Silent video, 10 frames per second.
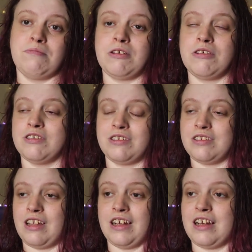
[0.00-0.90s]

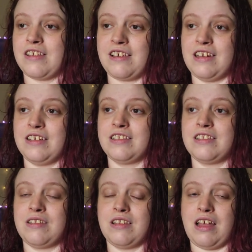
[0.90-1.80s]
because like I said,
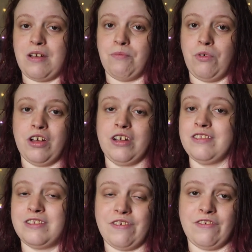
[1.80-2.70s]
they
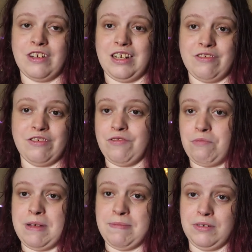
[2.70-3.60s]
work differently for
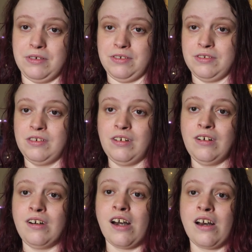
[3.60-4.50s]
different people.
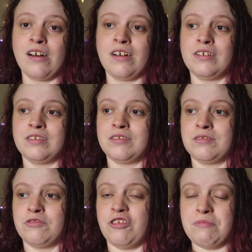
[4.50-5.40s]

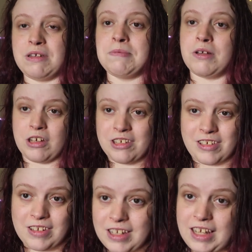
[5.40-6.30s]
For me
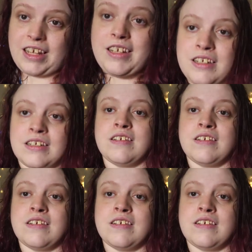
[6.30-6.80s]
personally,